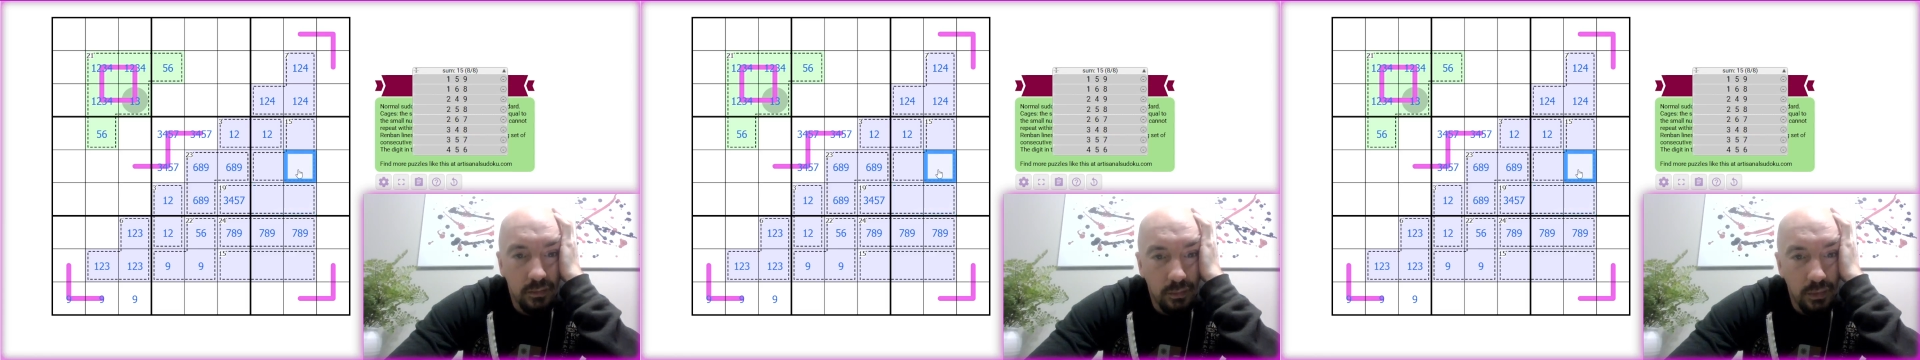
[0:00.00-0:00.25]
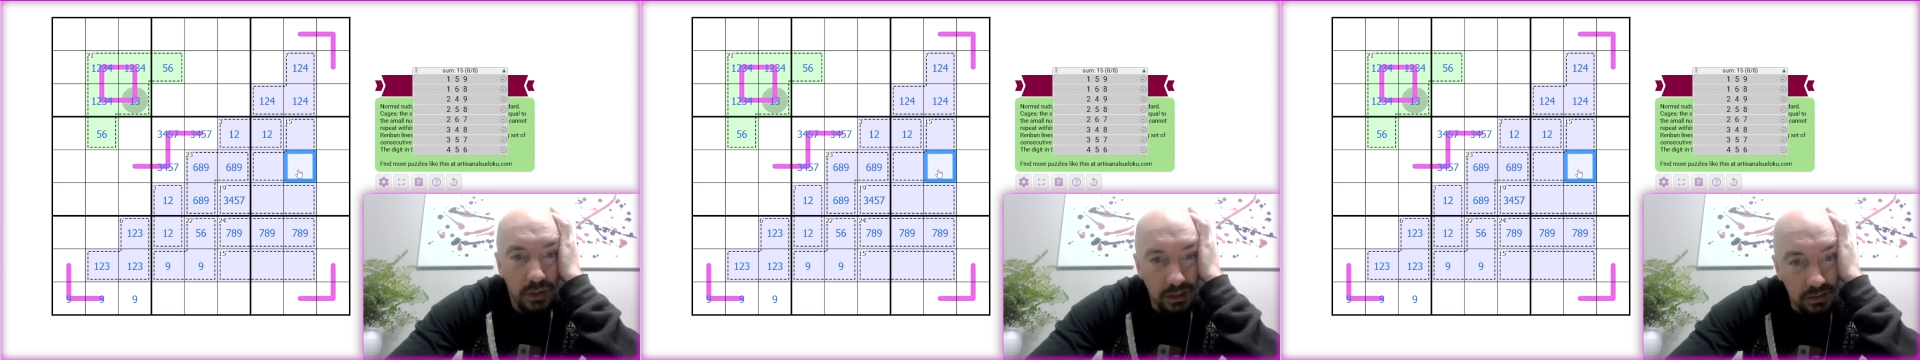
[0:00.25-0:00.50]

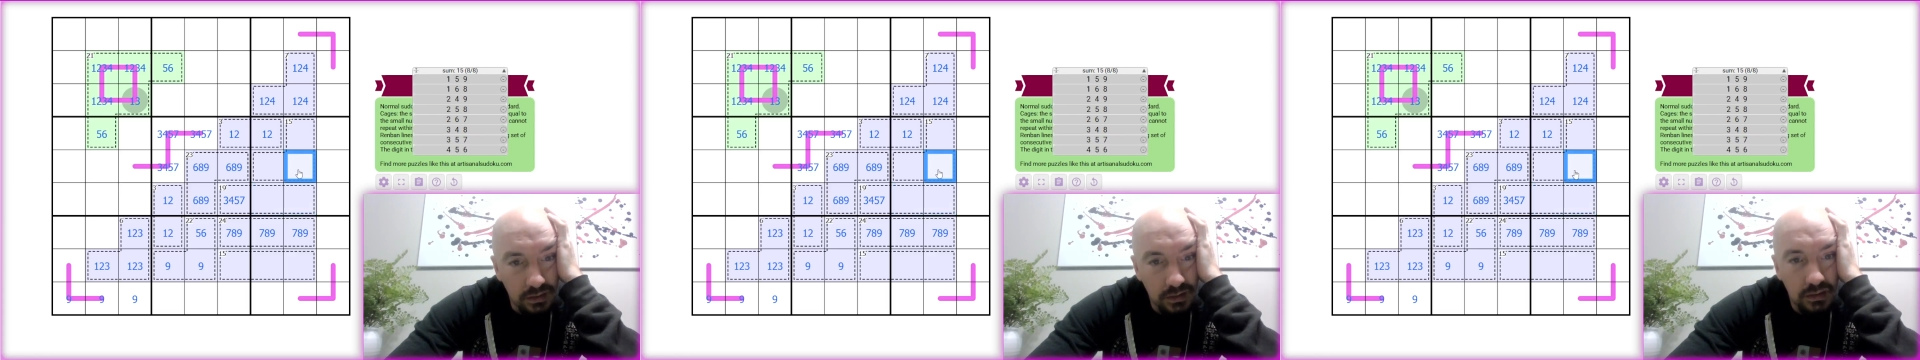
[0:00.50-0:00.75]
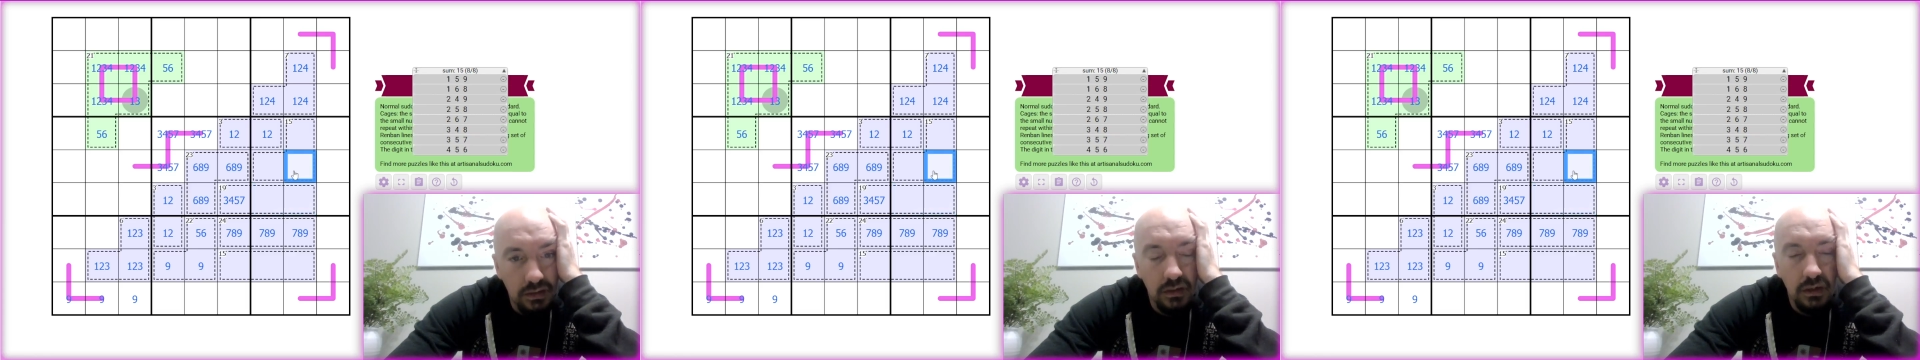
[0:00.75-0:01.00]
but
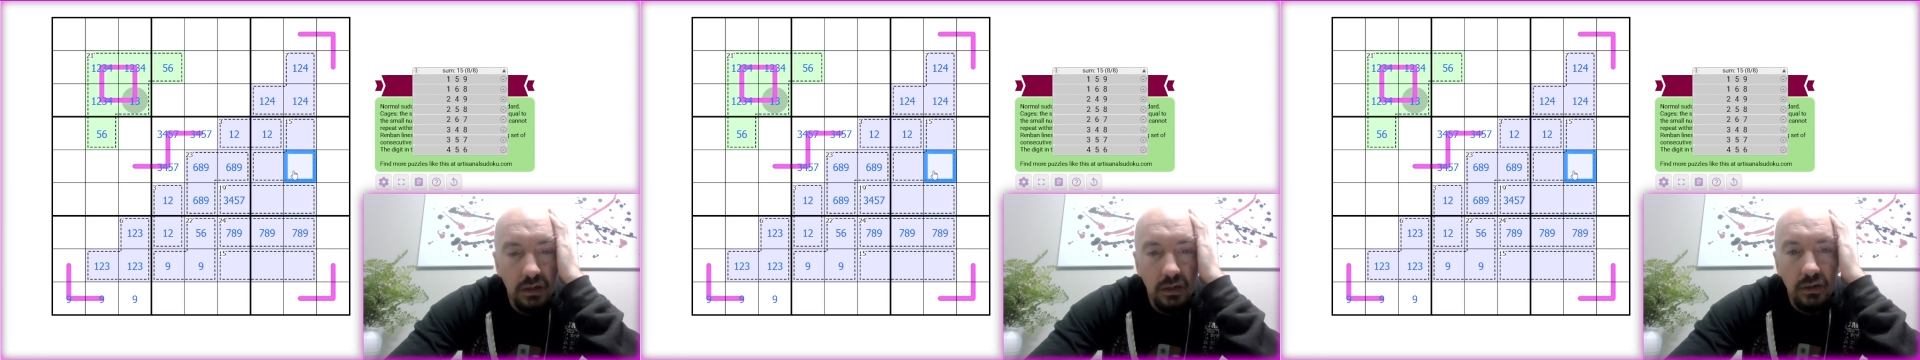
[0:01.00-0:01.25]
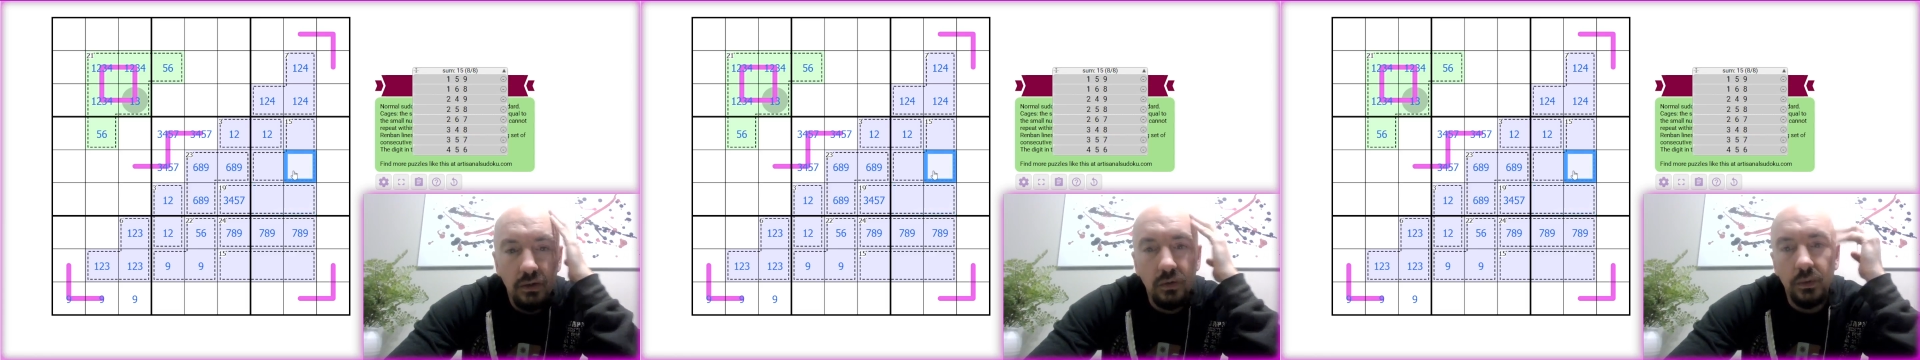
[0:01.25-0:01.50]

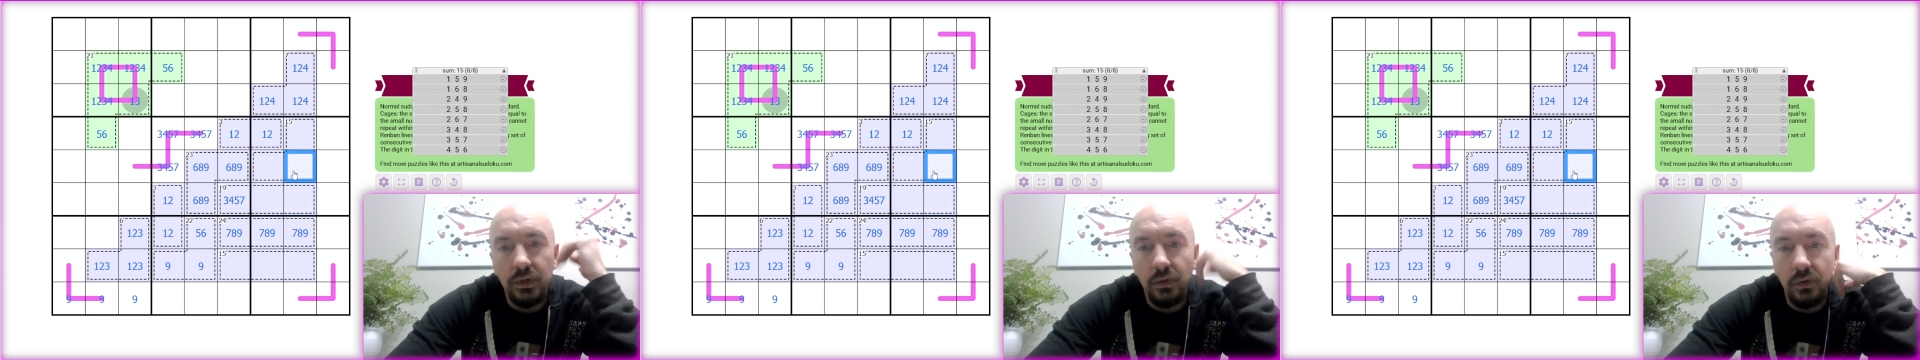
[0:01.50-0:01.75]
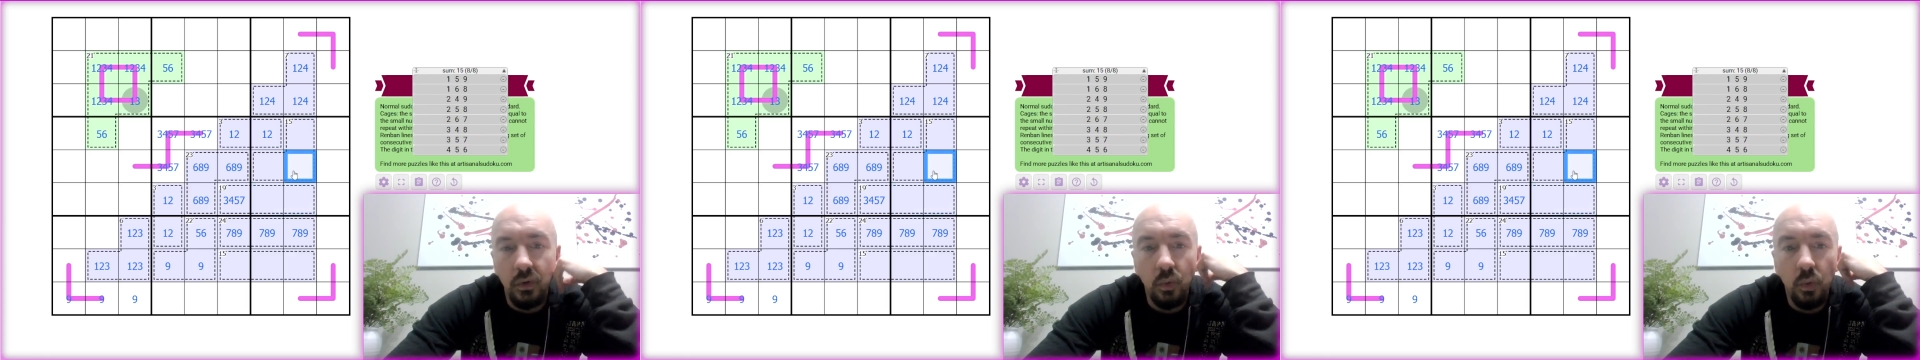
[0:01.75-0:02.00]
we don't
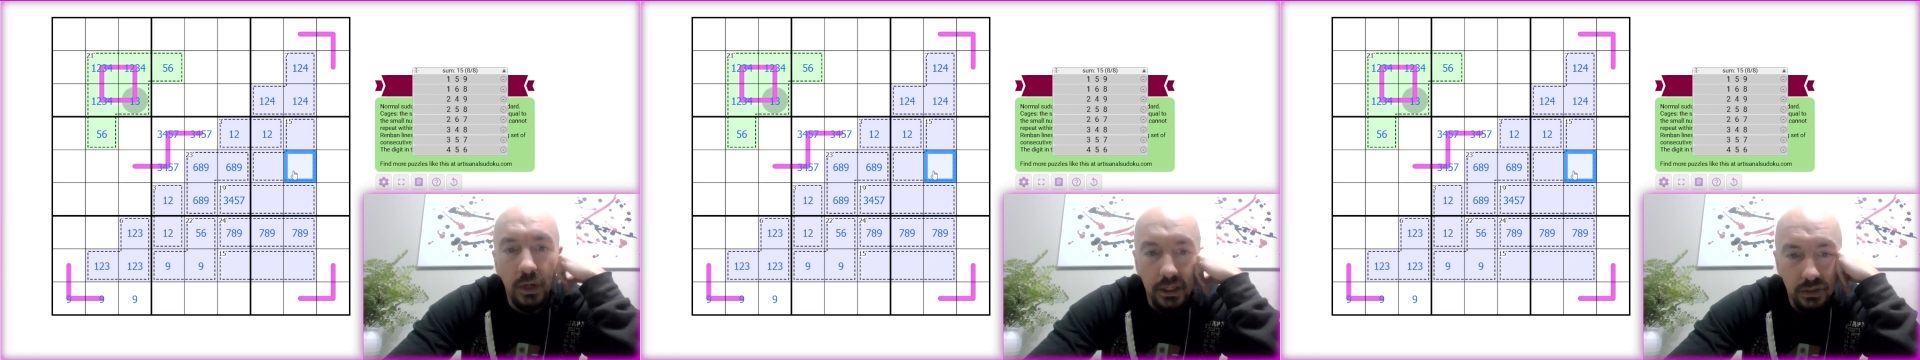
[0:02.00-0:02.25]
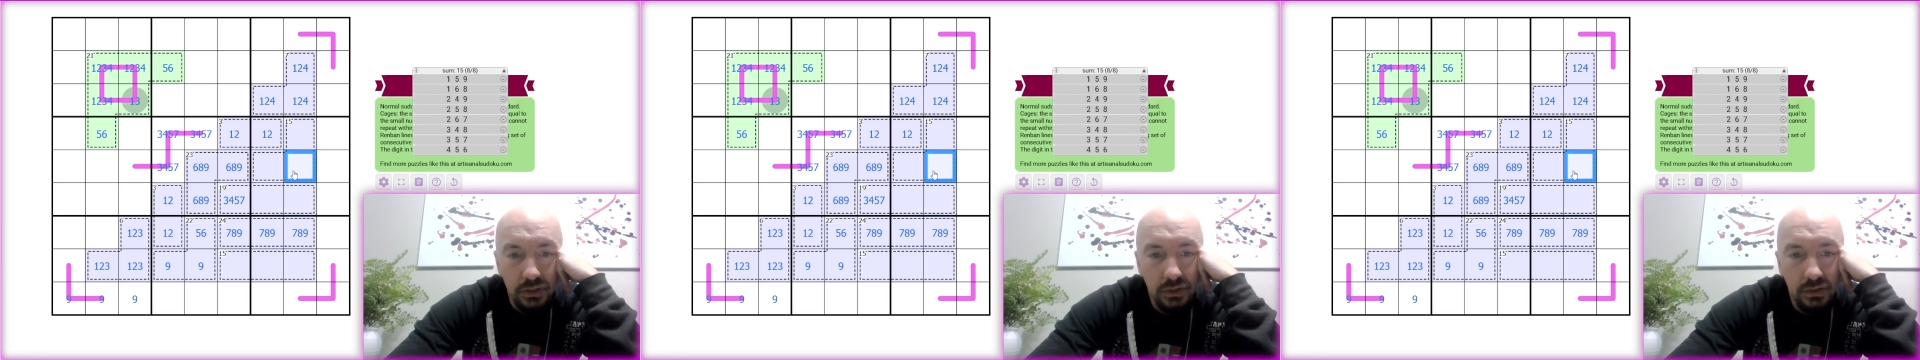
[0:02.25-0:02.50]
know
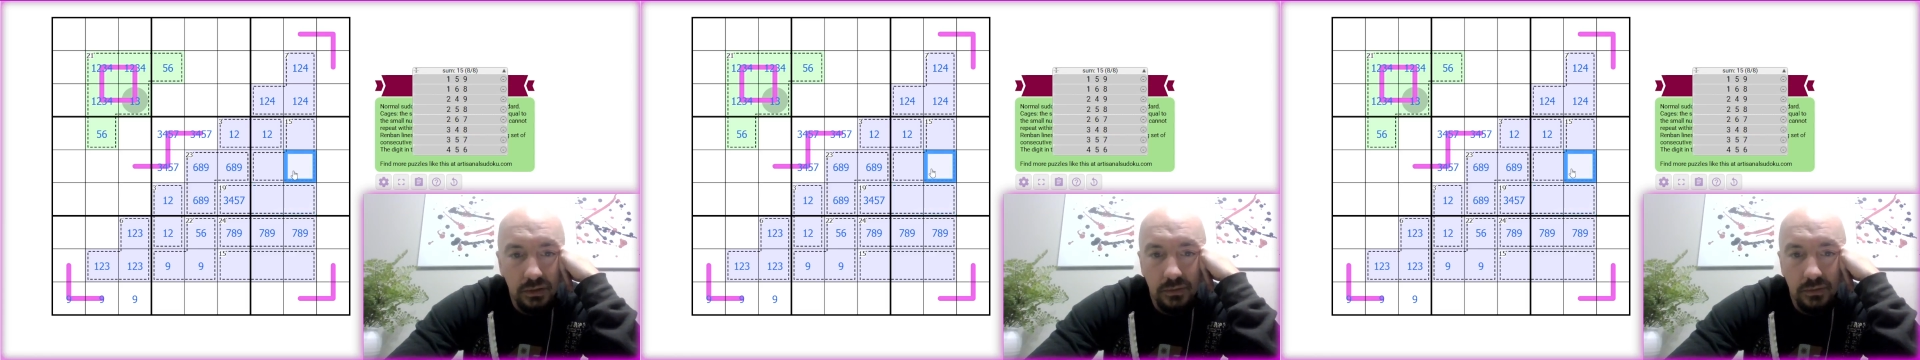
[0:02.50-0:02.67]
which.